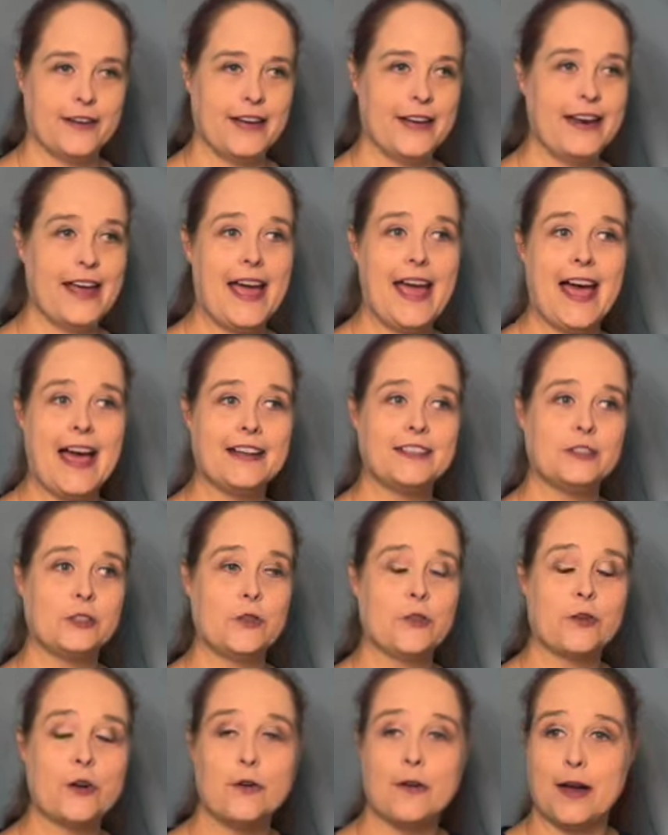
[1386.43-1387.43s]
And I had to
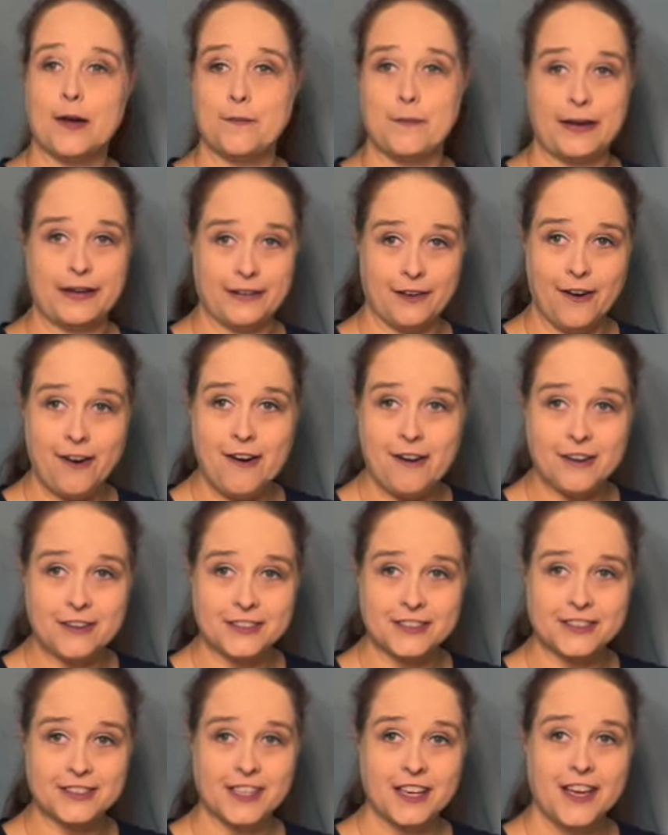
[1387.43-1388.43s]
throw out my
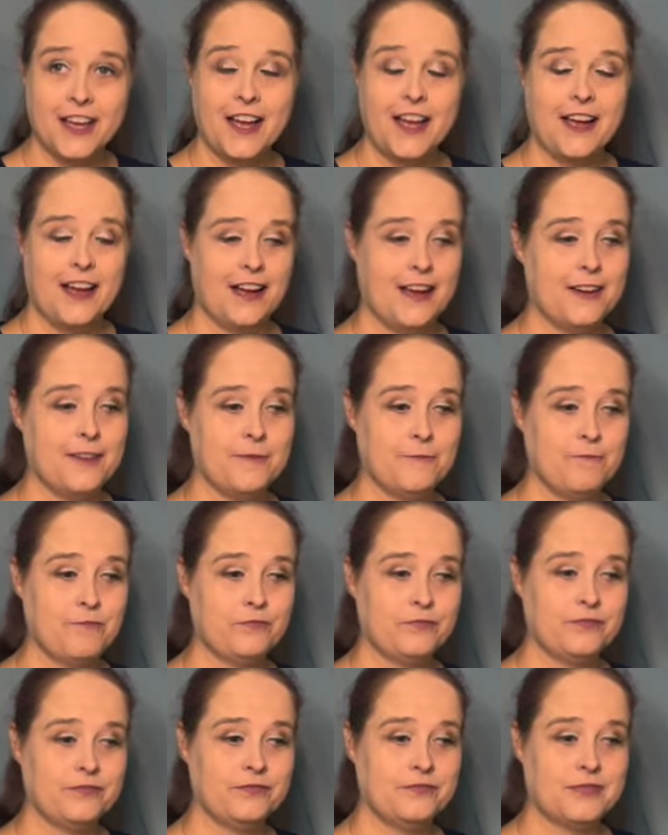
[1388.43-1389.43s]
dogs
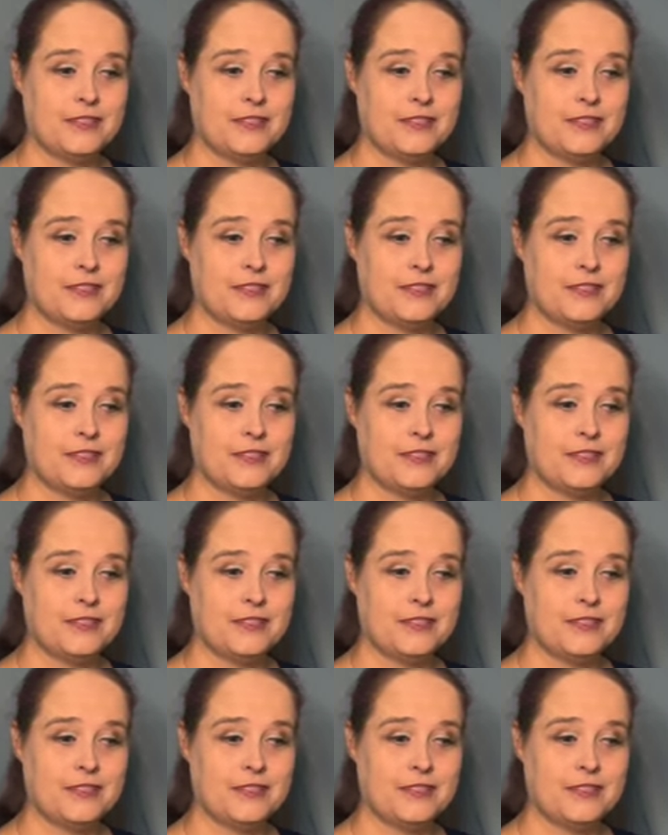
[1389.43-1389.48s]
um,